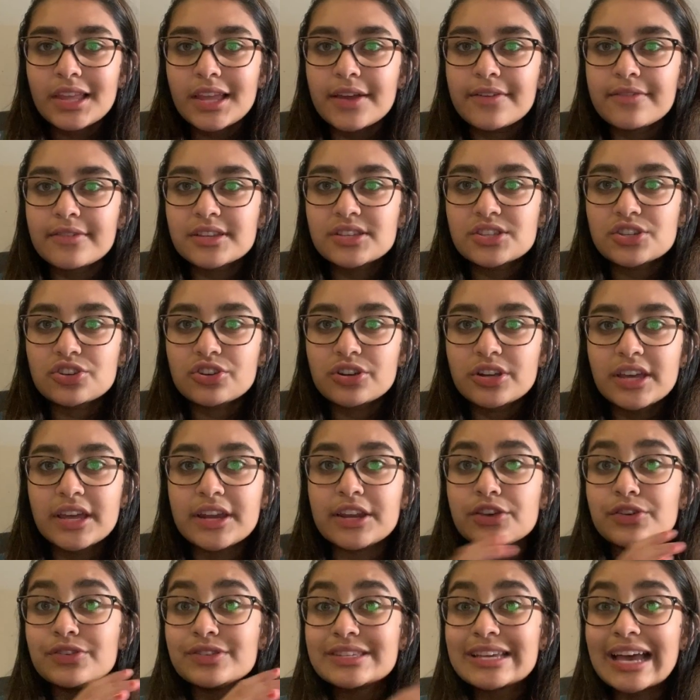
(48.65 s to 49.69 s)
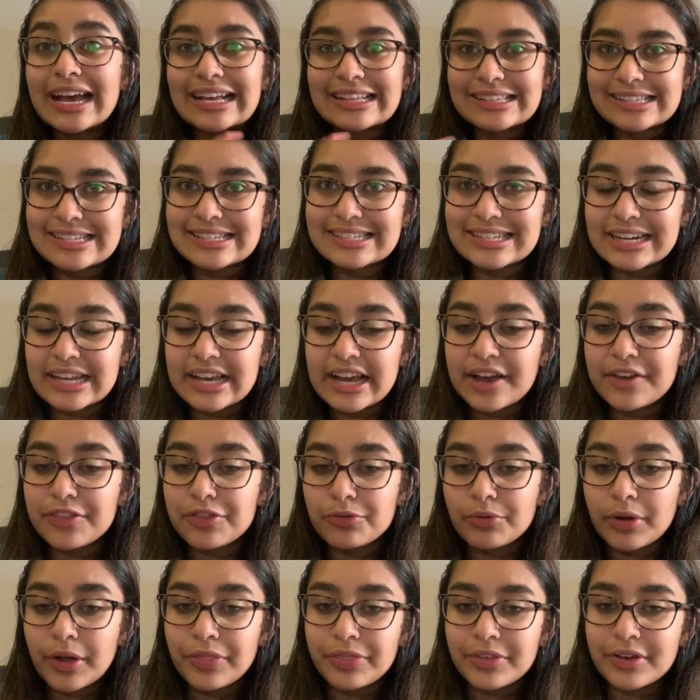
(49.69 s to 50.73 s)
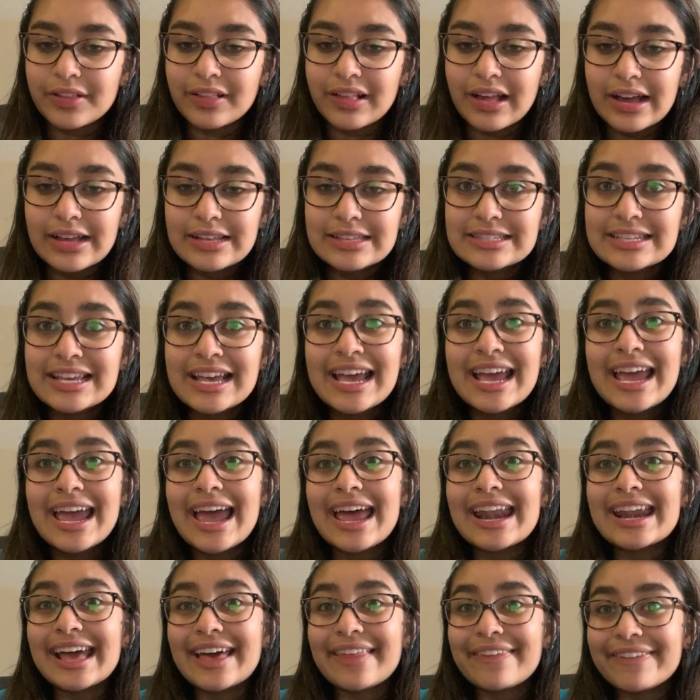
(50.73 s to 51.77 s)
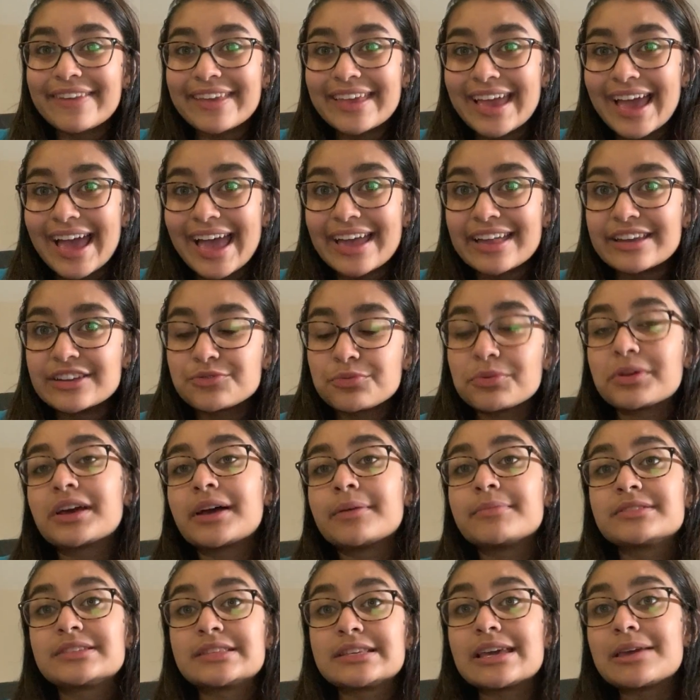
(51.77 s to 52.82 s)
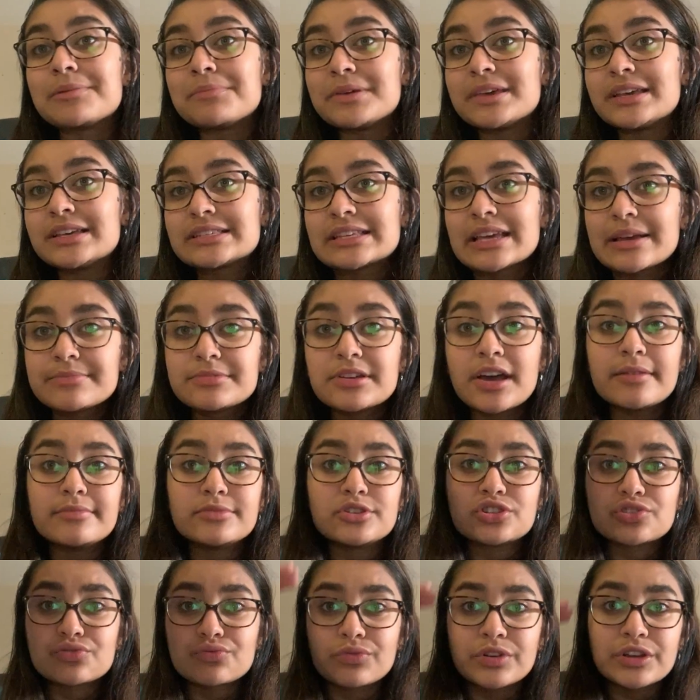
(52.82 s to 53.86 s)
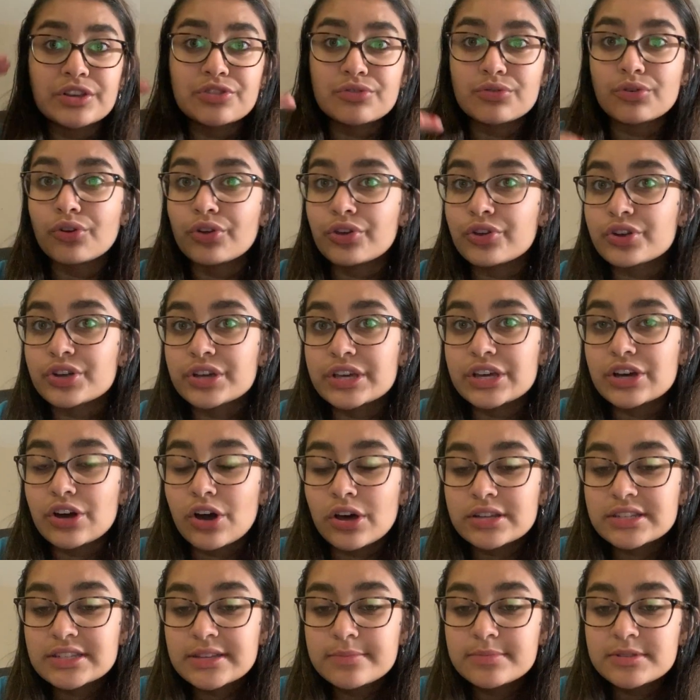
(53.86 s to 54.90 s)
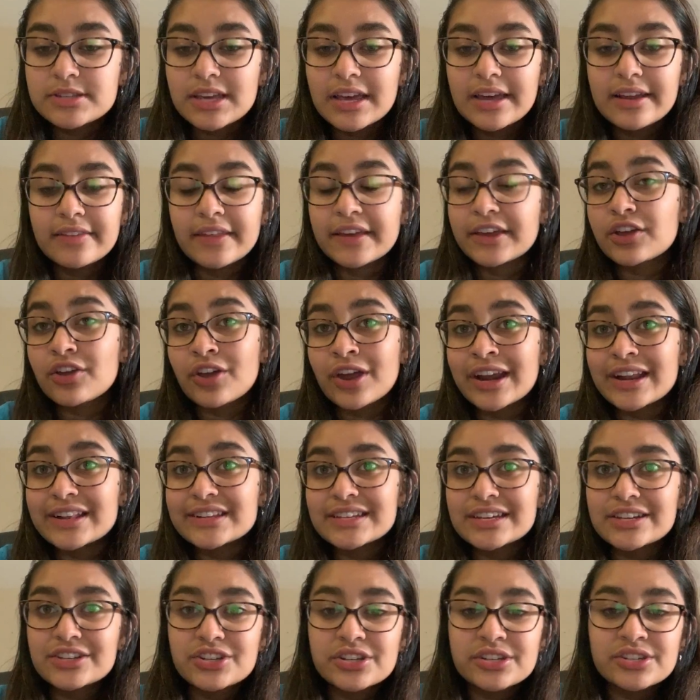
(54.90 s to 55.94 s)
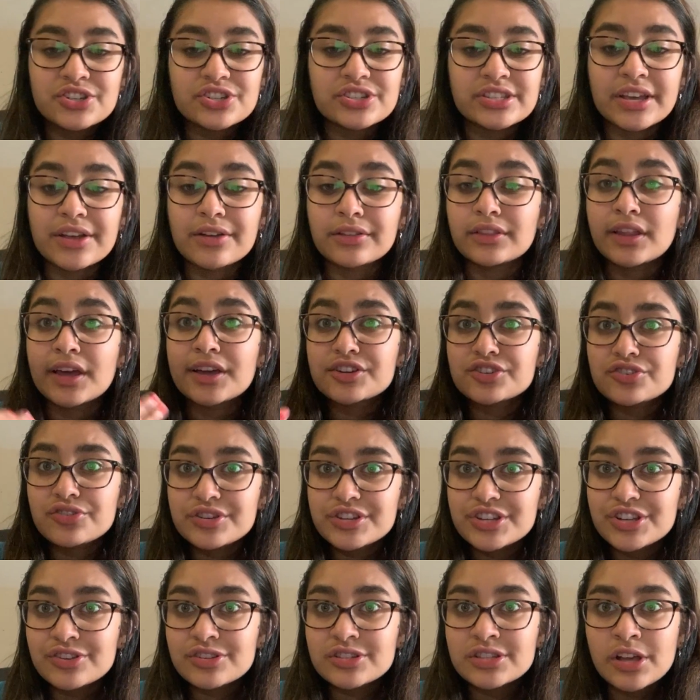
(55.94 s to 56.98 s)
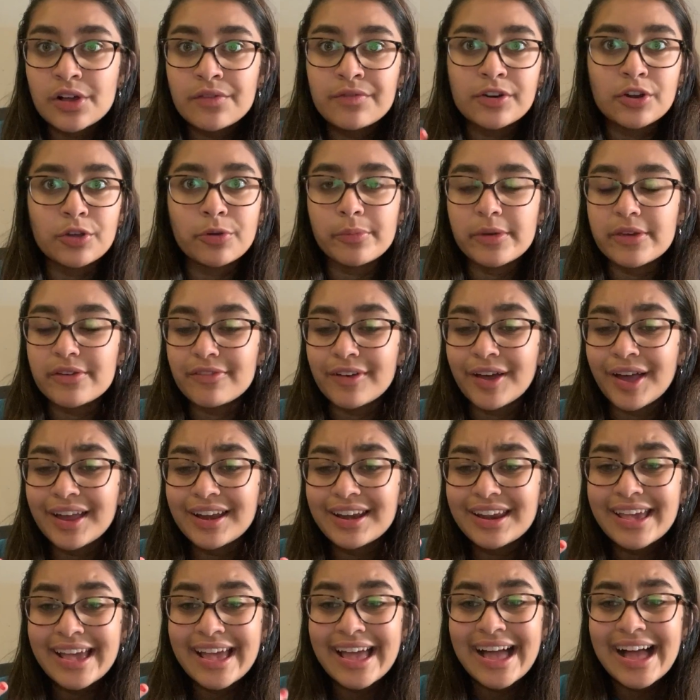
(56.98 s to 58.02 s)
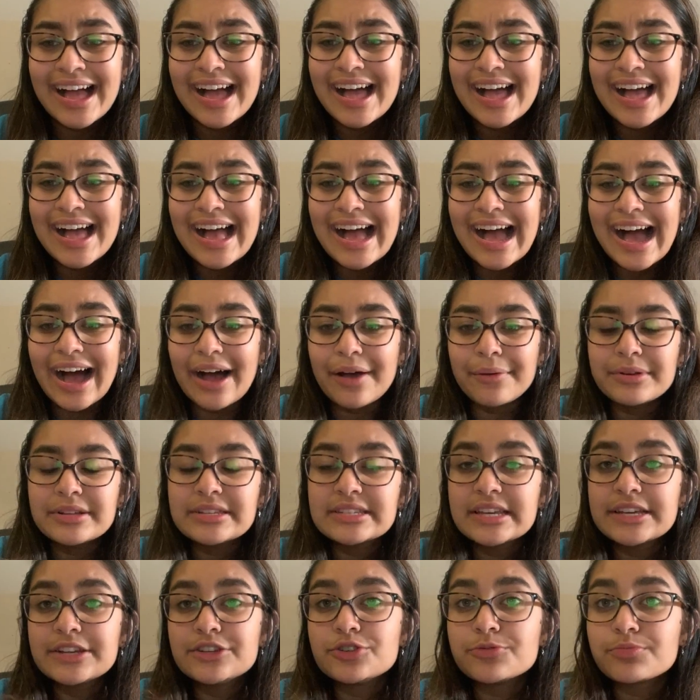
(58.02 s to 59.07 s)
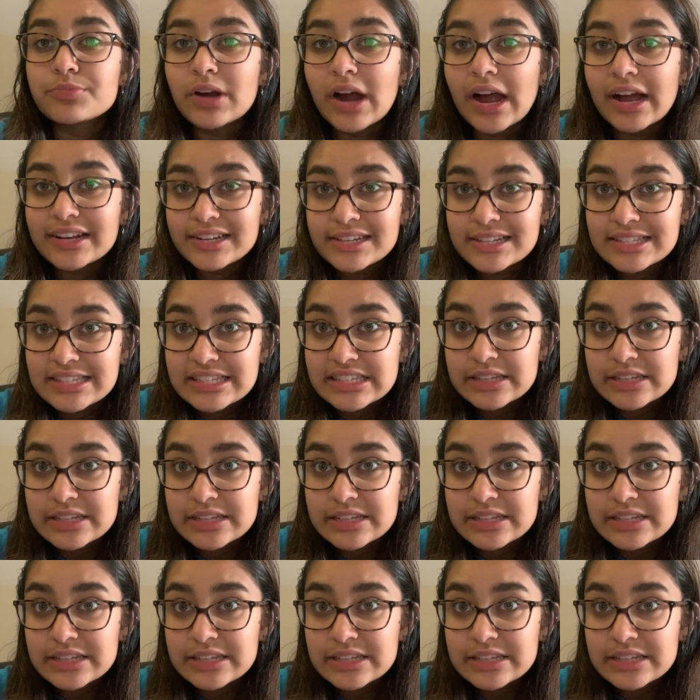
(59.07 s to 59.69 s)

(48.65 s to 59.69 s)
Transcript: of history, and use it as a study guide throughout the class. And at the end, when it comes to the AP exam time, just read through all your key concepts again, like your annotations, just like a lecture to yourself, and it'll be fine. I would say do practice